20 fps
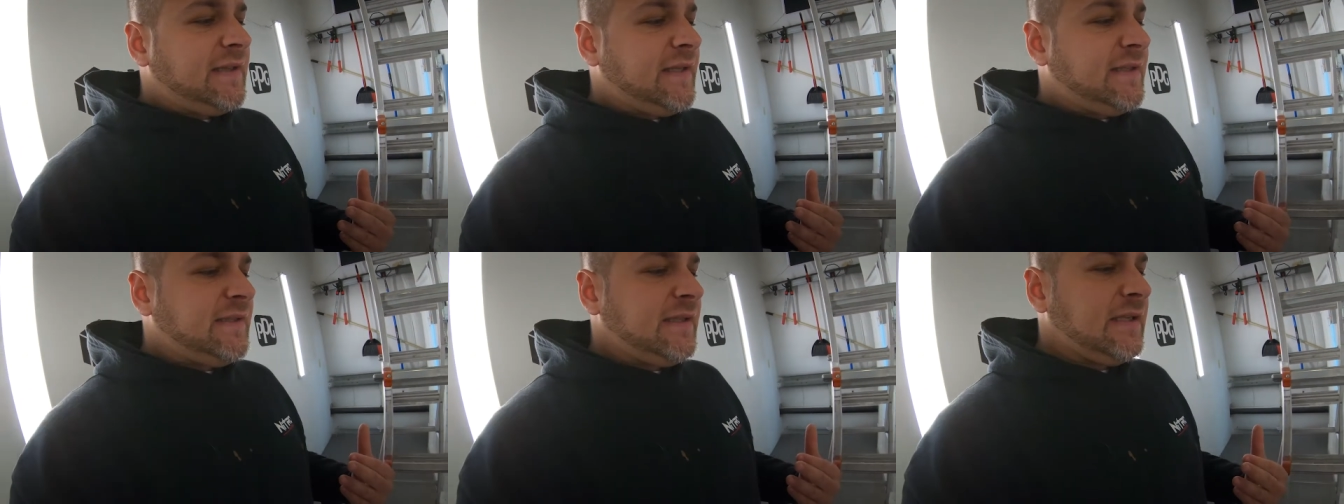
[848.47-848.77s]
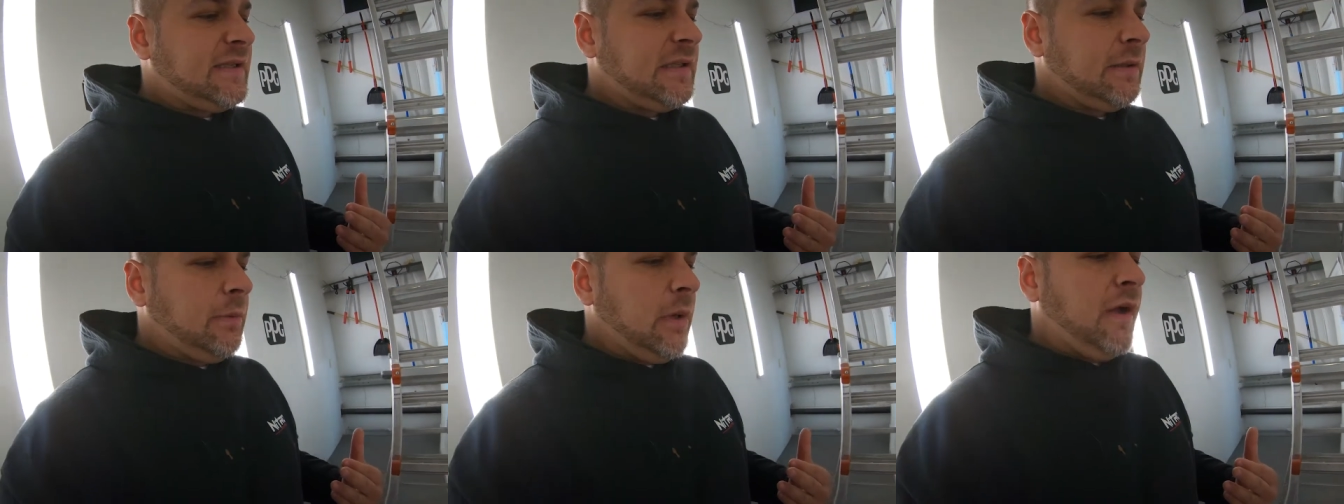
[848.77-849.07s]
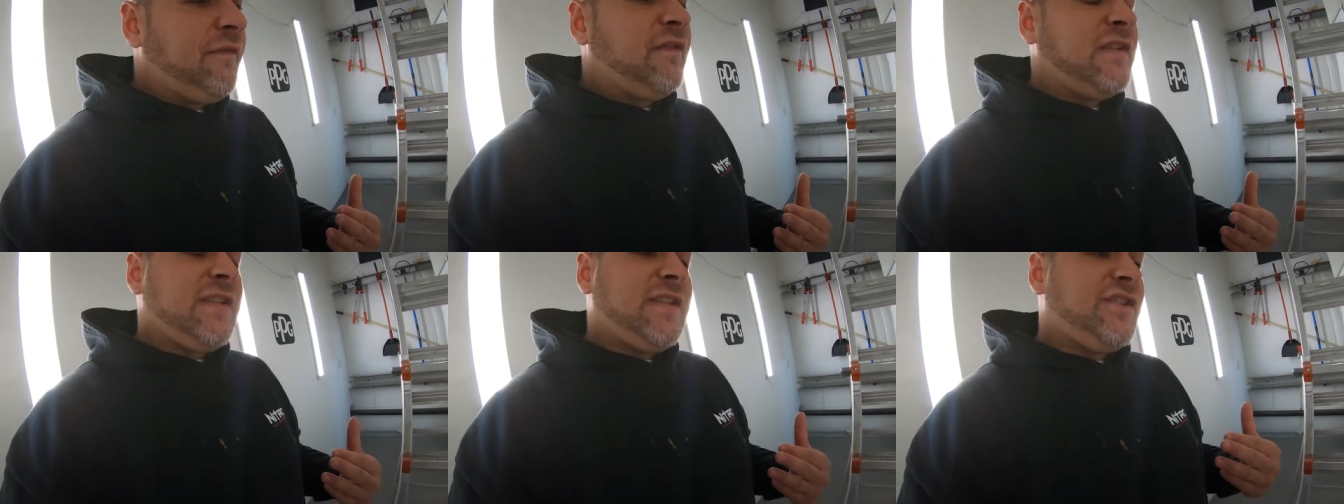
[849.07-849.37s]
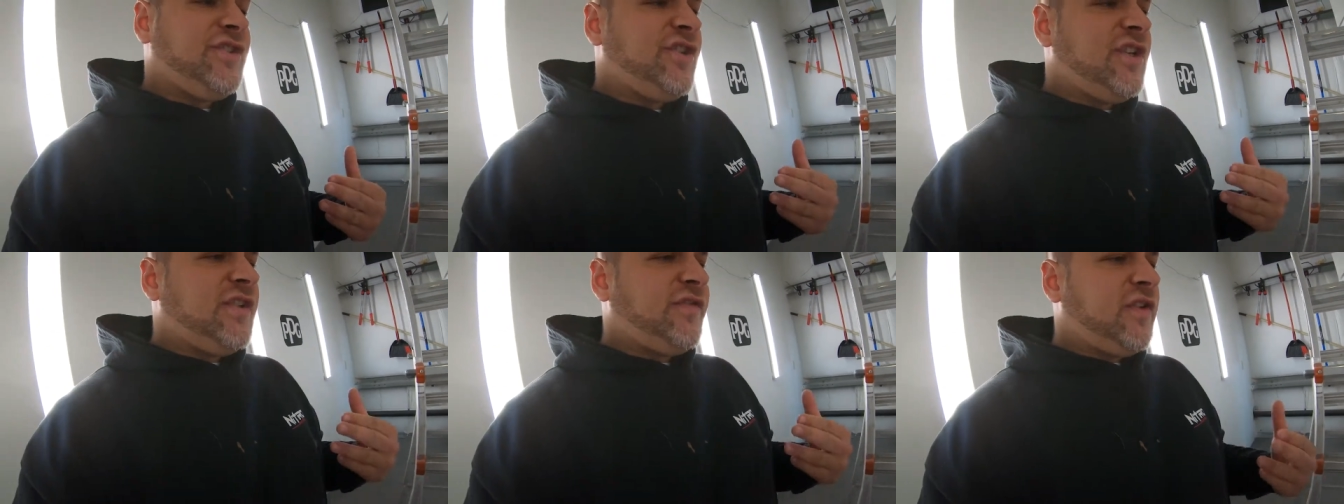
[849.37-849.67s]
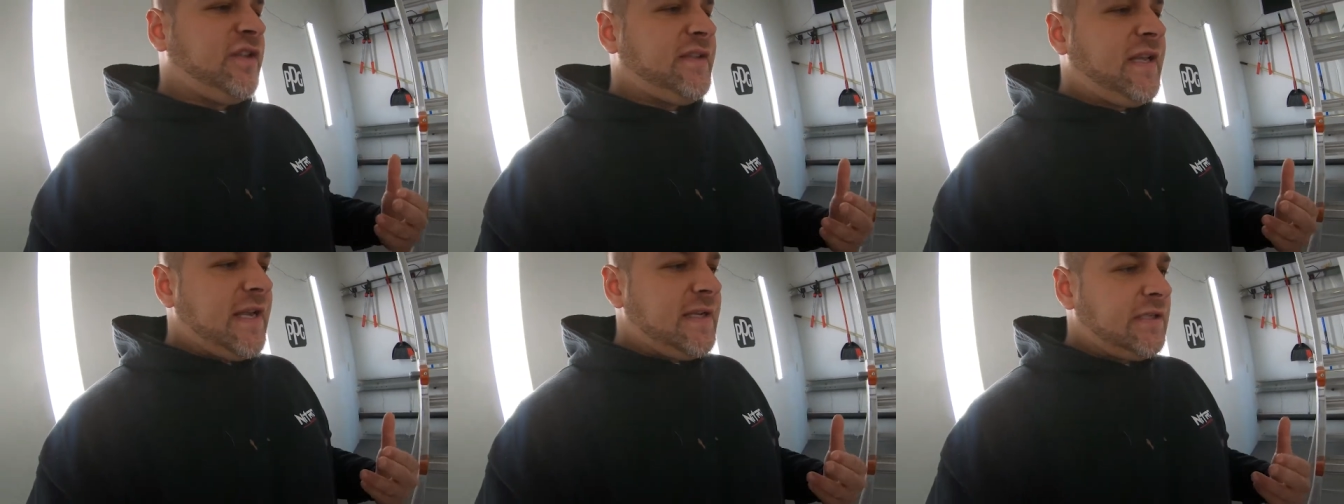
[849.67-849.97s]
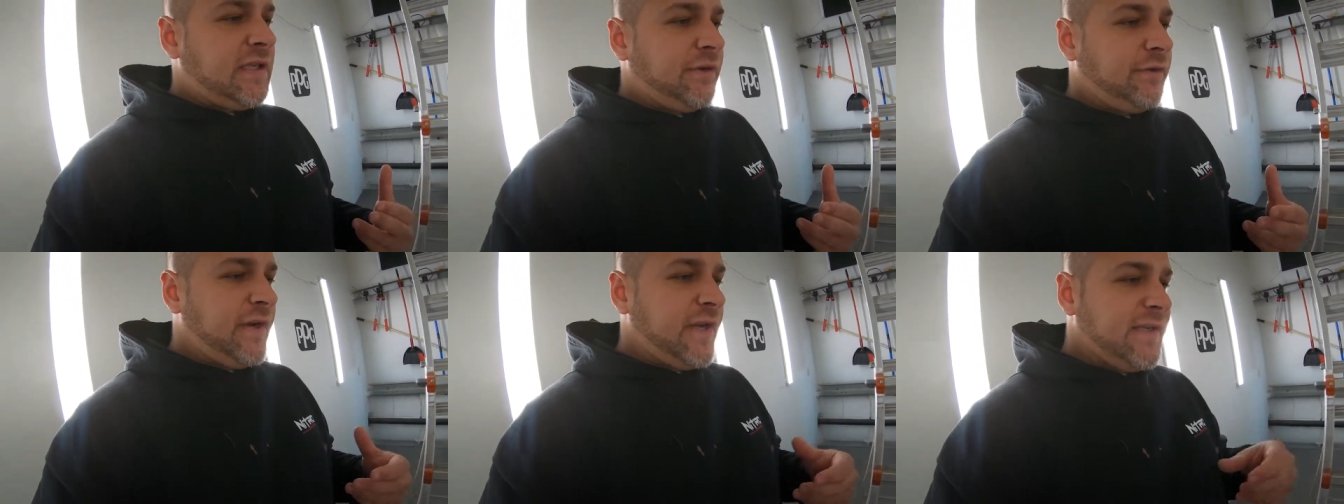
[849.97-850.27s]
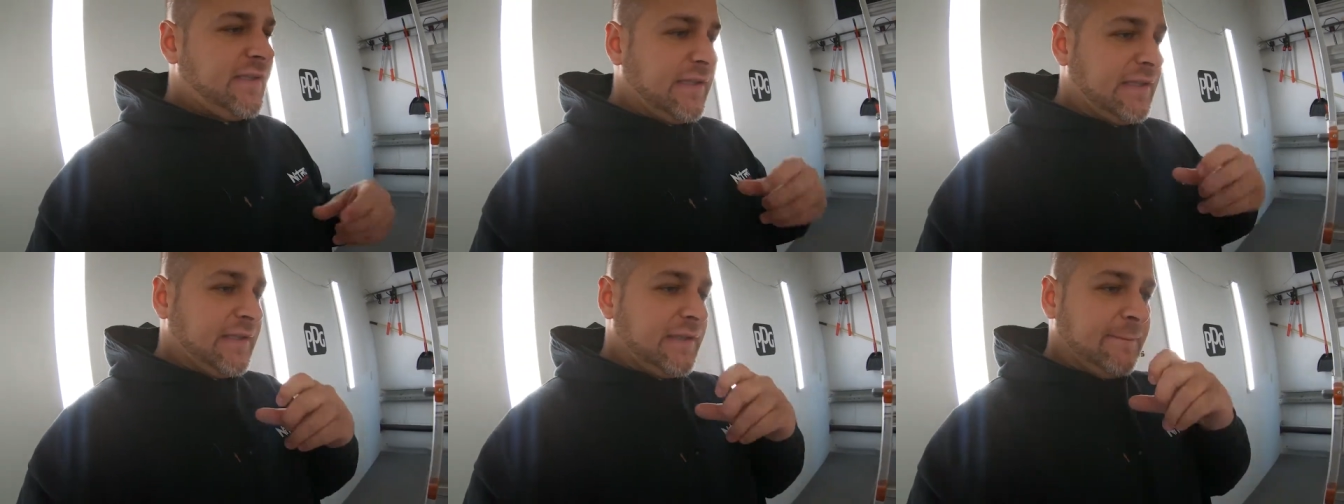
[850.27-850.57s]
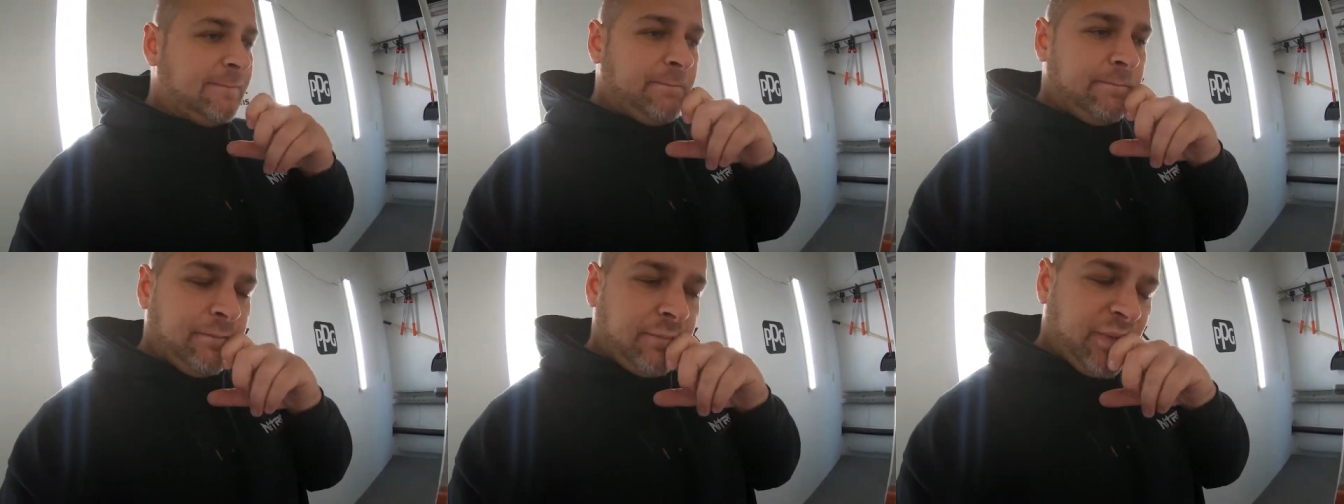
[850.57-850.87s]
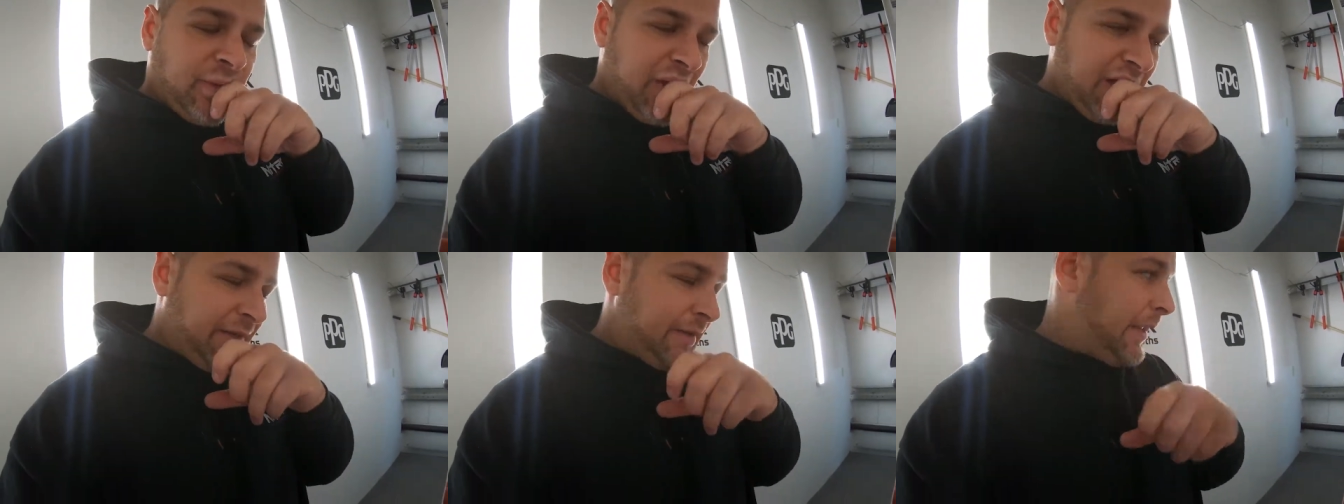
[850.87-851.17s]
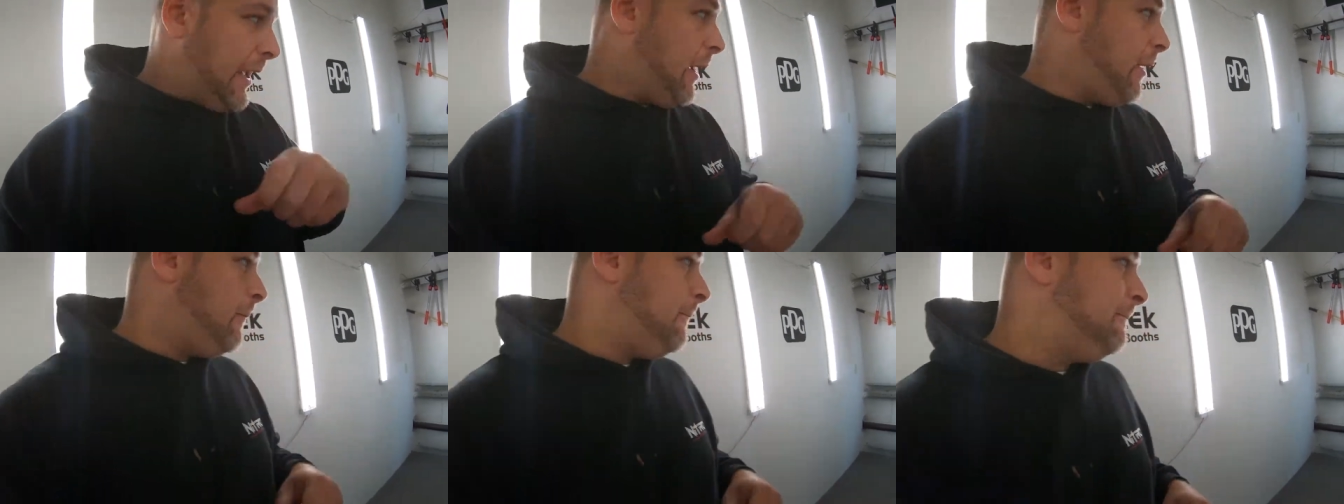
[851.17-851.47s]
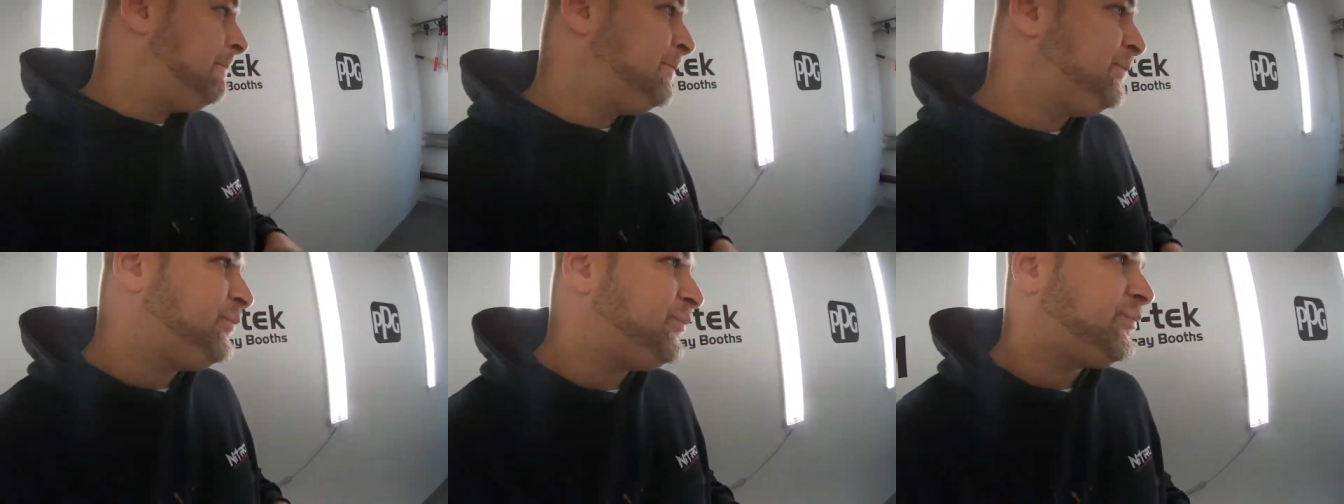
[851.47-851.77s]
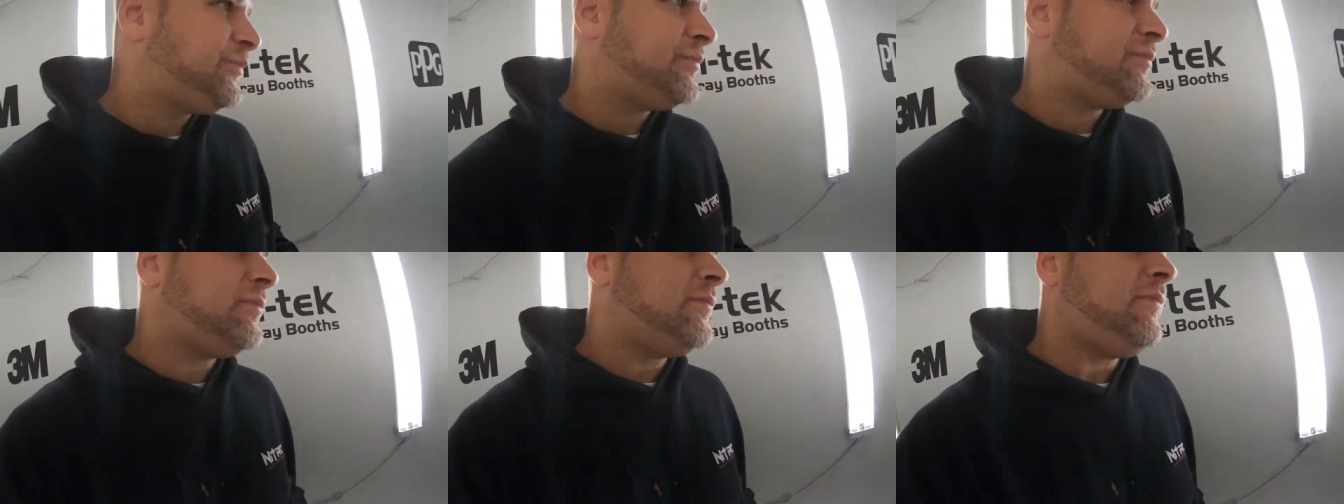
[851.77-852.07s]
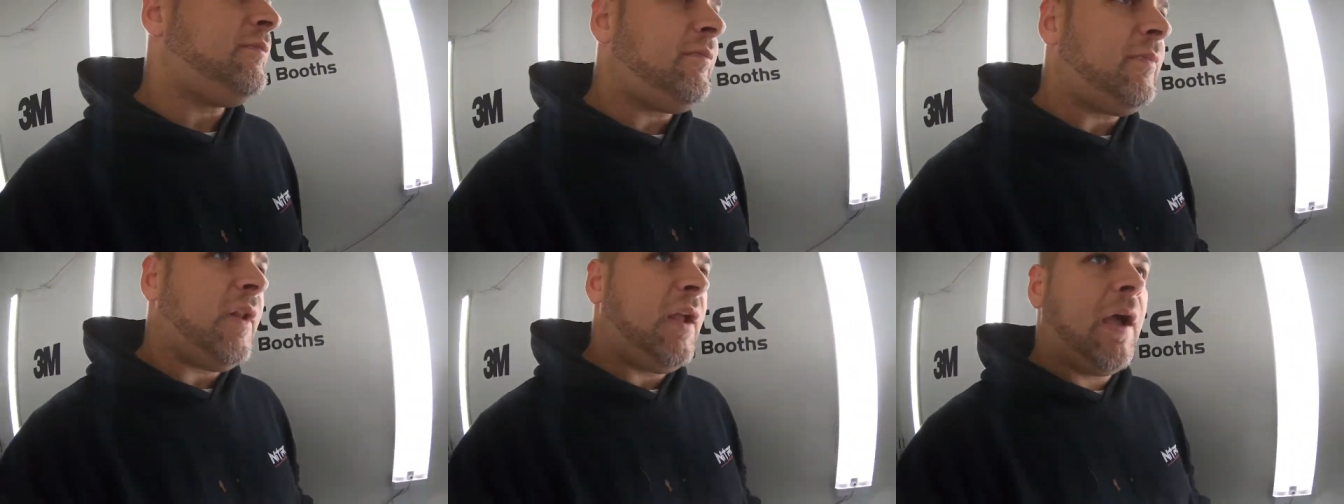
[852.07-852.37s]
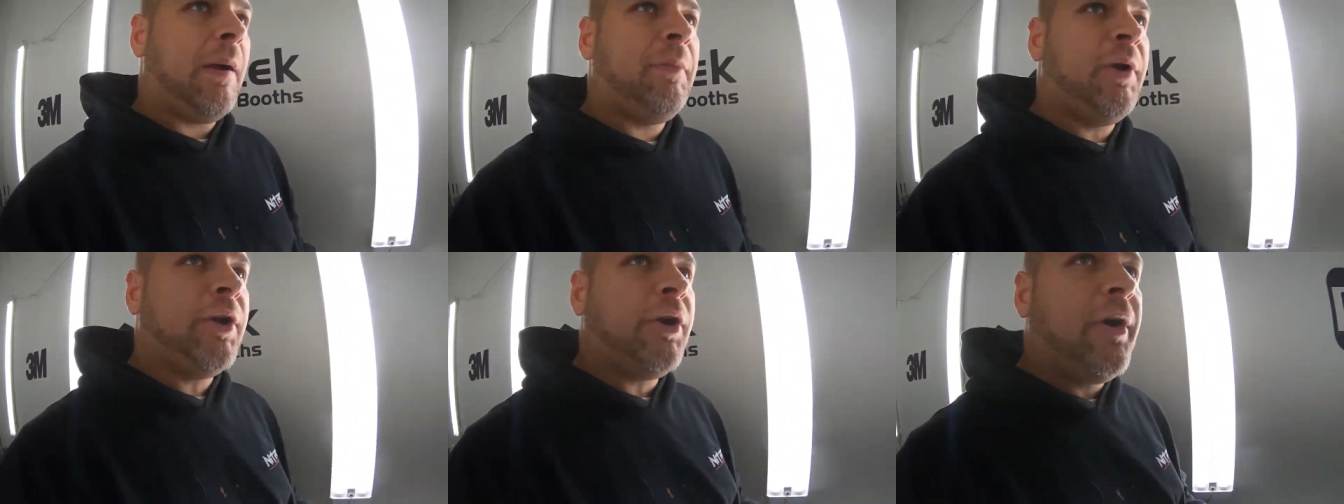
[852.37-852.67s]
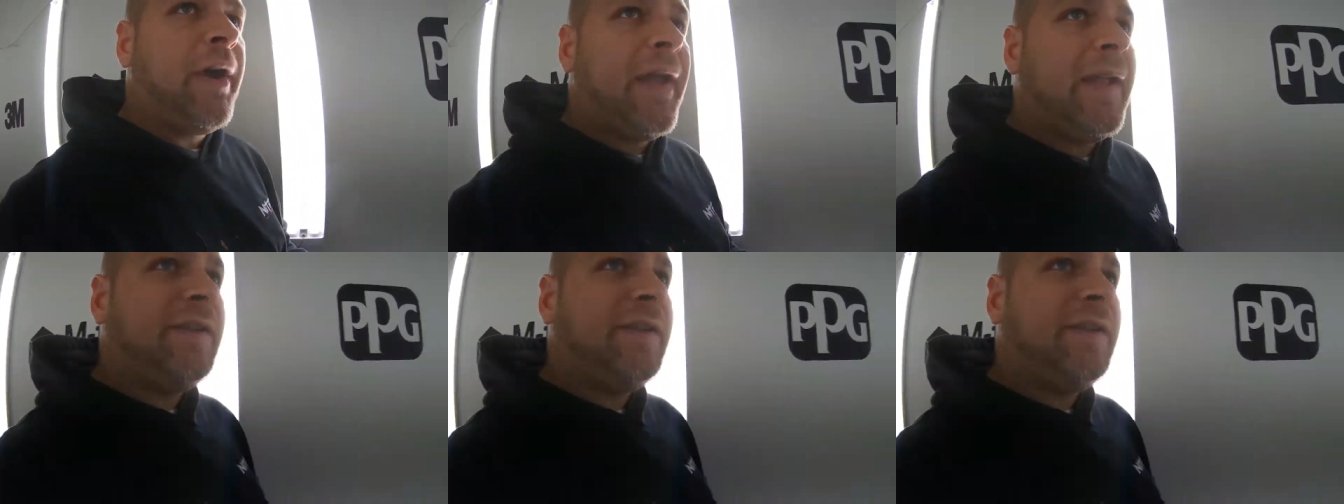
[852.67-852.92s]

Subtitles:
this system off. This is just for testing reasons. Now, I'm gonna go ahead